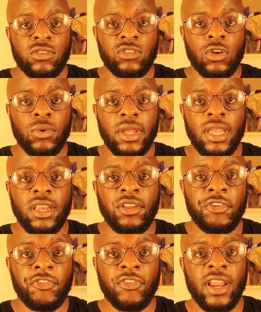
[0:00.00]
So in
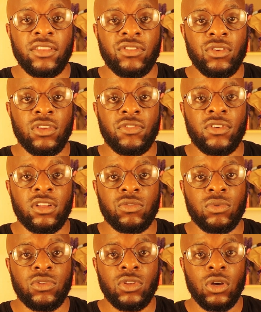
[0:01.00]
a flat
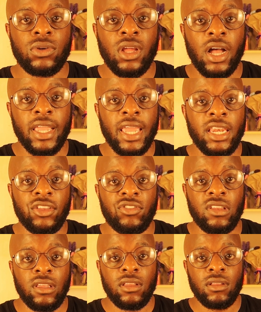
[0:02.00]
universe with no dark
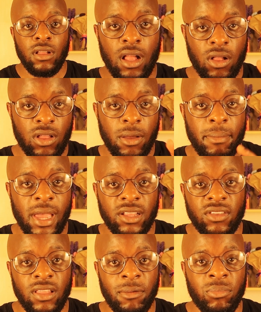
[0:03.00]
energy, I'll come back
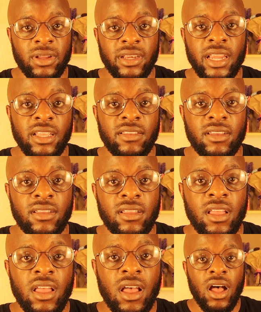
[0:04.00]
to that point later,
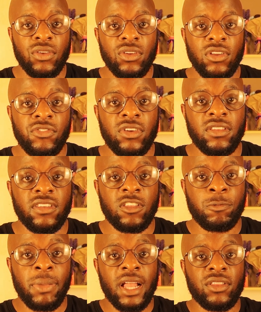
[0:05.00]
our universe
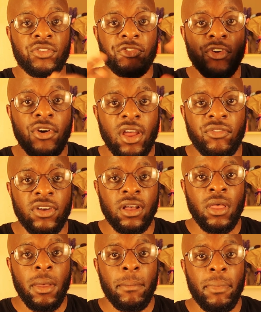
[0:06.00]
expands
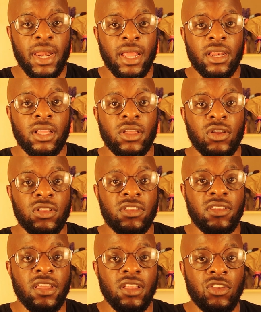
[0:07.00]
forever but at a
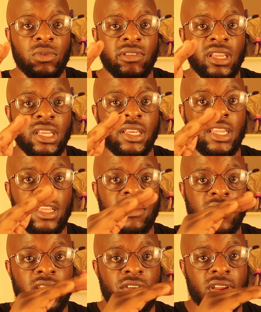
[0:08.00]
continuously
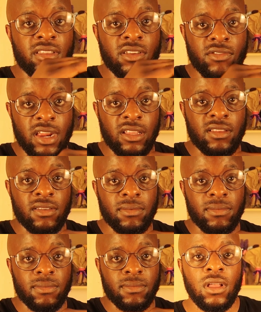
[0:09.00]
decelerating rate.
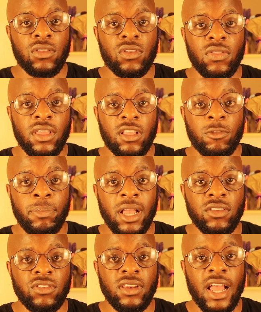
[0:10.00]
So the
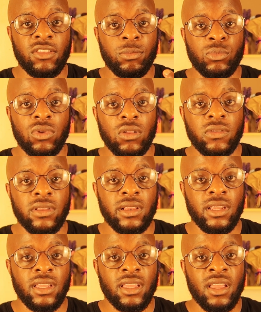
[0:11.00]
expansion
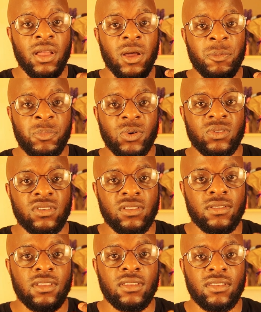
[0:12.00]
asymptotically
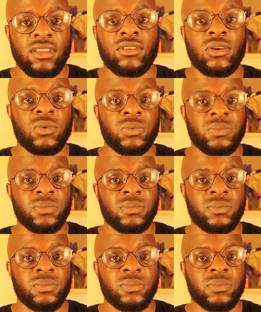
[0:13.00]
approaches 0.